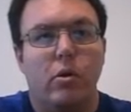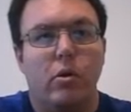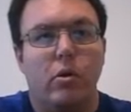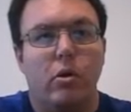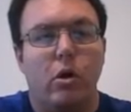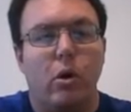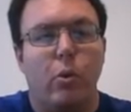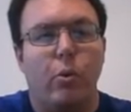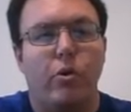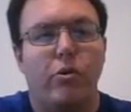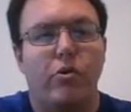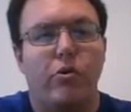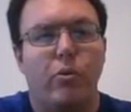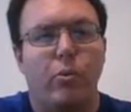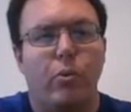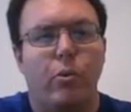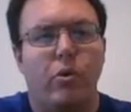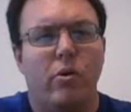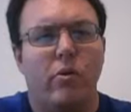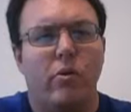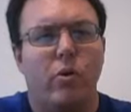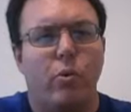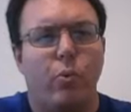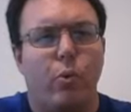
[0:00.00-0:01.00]
going to
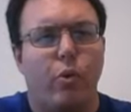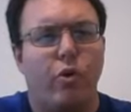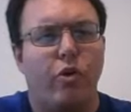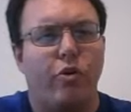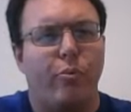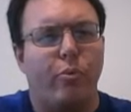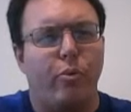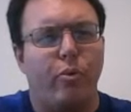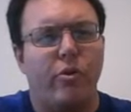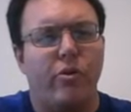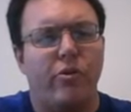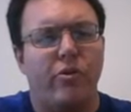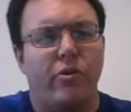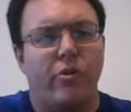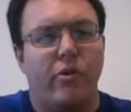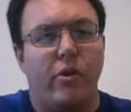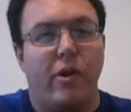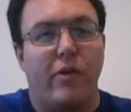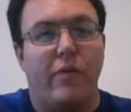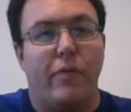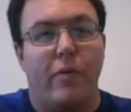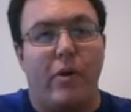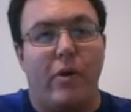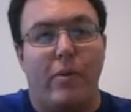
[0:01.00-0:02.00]
one of the worst prisons.
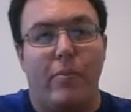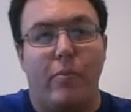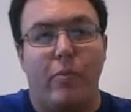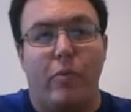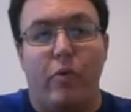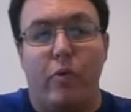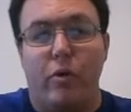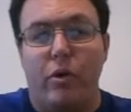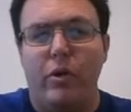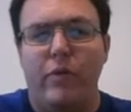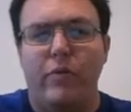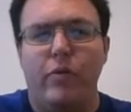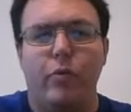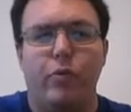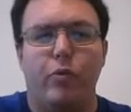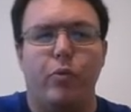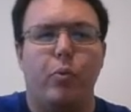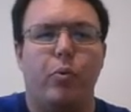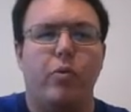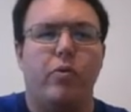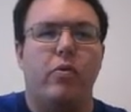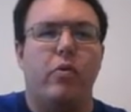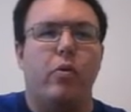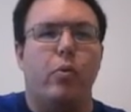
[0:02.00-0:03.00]
I believe it was
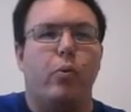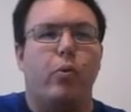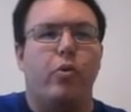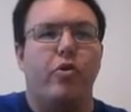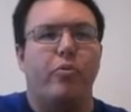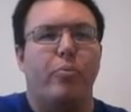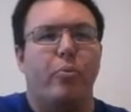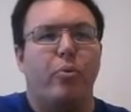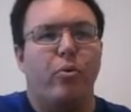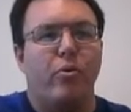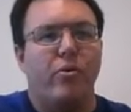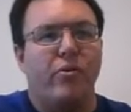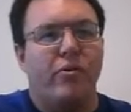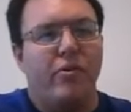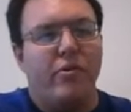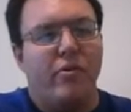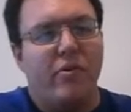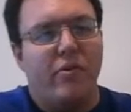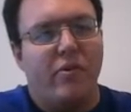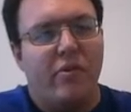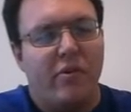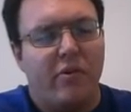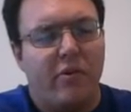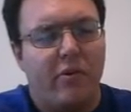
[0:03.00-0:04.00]
one of the worst
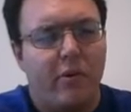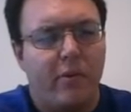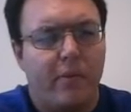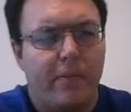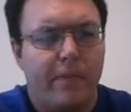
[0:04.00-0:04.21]
prisons